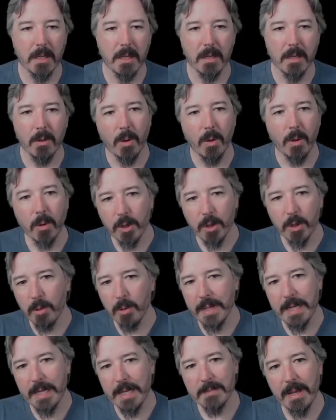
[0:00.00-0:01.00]
All
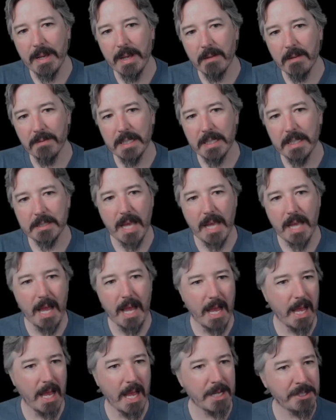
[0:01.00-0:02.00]
Kubernetes manifests
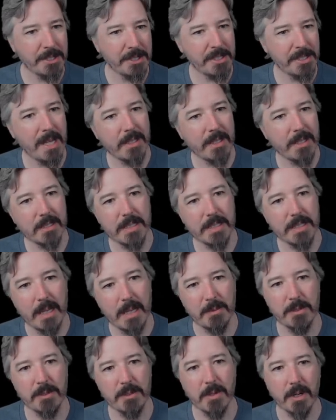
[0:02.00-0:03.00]
share the same
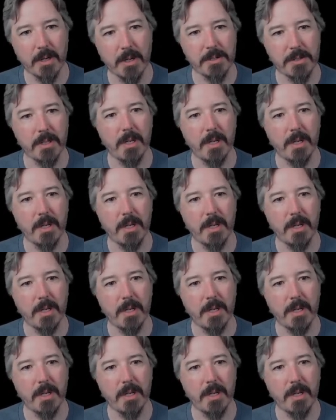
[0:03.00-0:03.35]
structure,